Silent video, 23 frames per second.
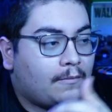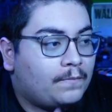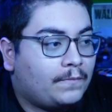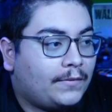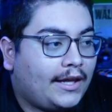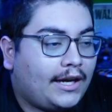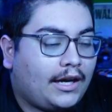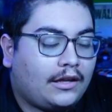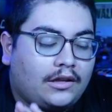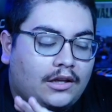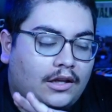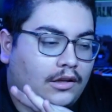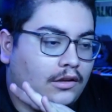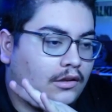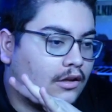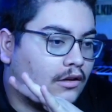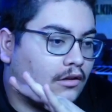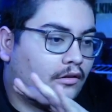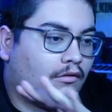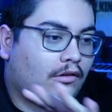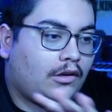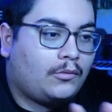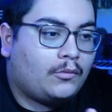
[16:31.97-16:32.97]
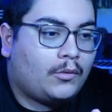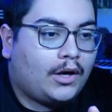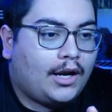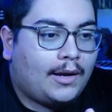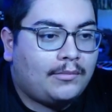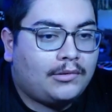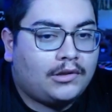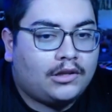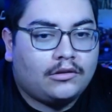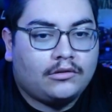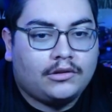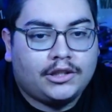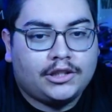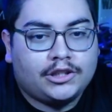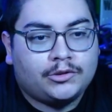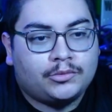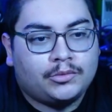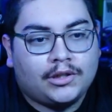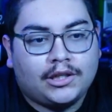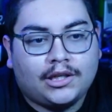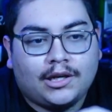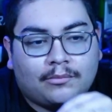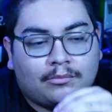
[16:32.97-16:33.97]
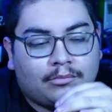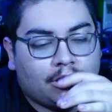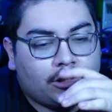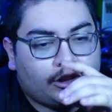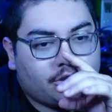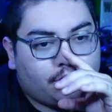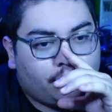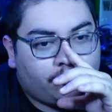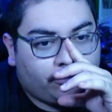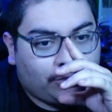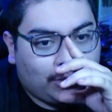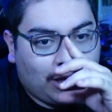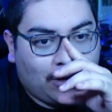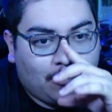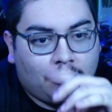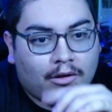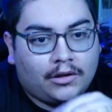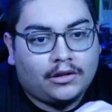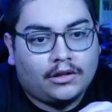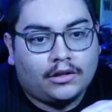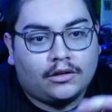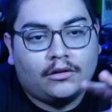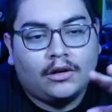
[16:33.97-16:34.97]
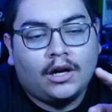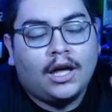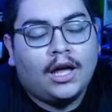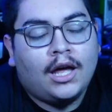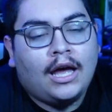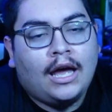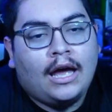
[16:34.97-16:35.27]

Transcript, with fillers: Um, like I said, there's only one episode each week, I'm pretty sure, from now on, so...